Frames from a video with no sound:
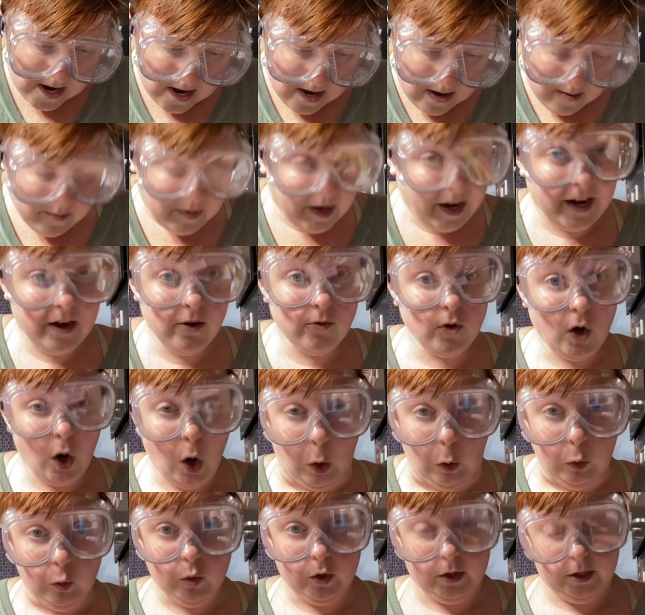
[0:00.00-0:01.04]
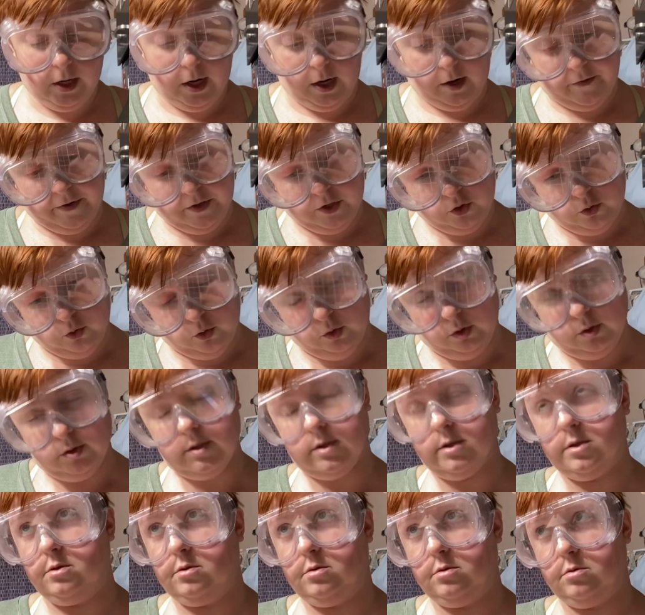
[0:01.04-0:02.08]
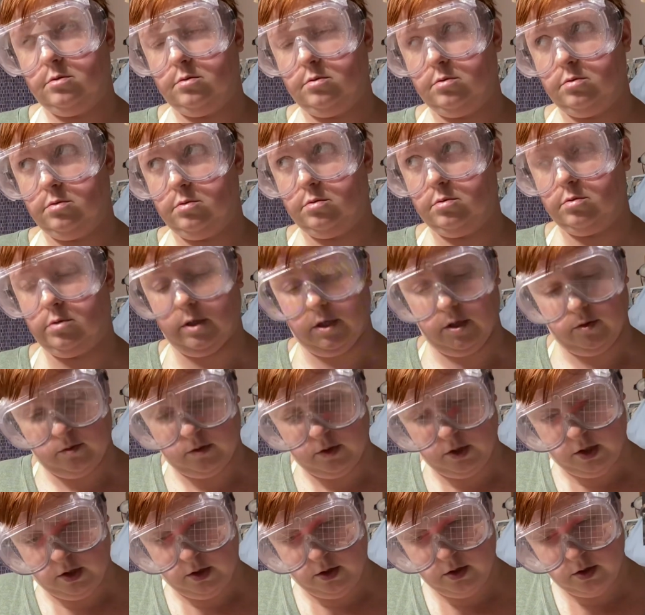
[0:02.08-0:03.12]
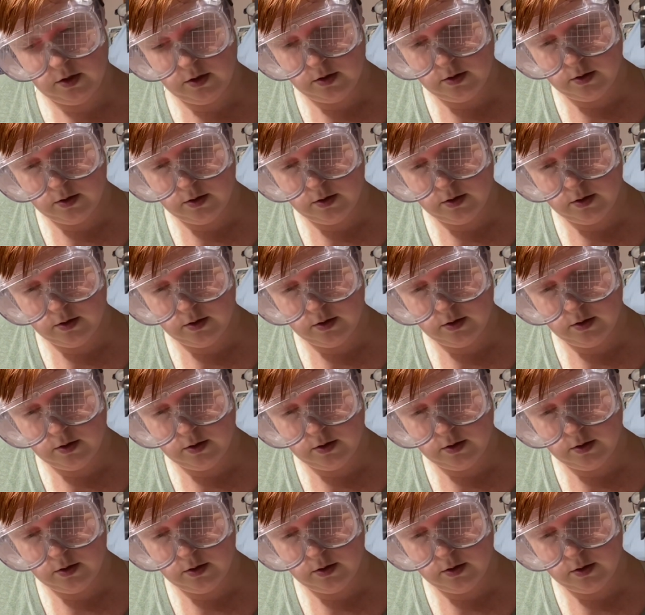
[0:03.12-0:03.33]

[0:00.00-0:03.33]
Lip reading: But I don't own wood carving tools. I don't think.